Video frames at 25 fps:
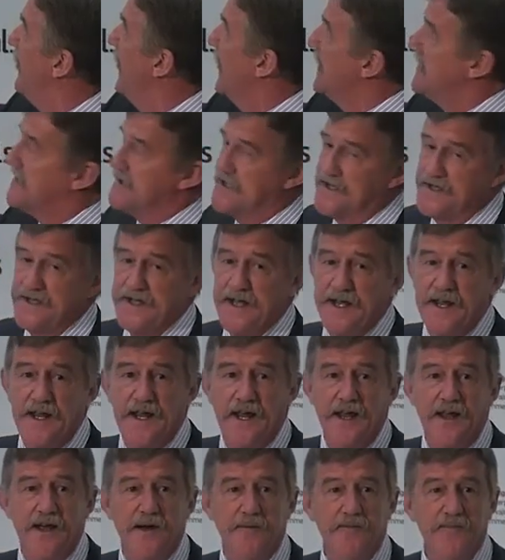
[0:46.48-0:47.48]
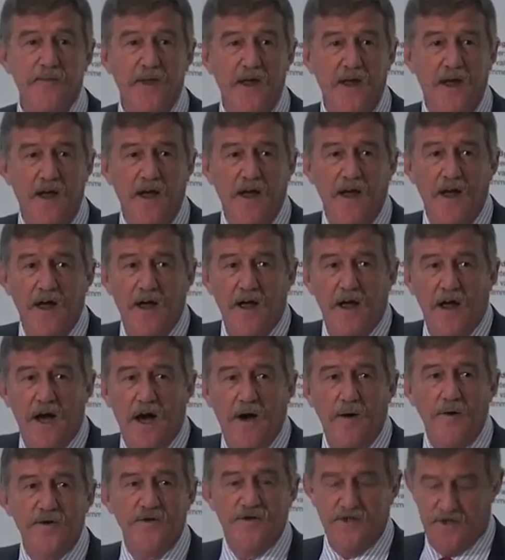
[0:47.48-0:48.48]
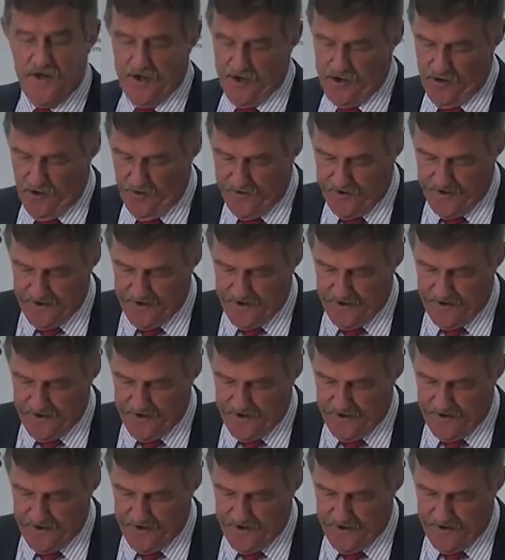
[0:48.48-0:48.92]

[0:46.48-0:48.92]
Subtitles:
next to the sea here. I was not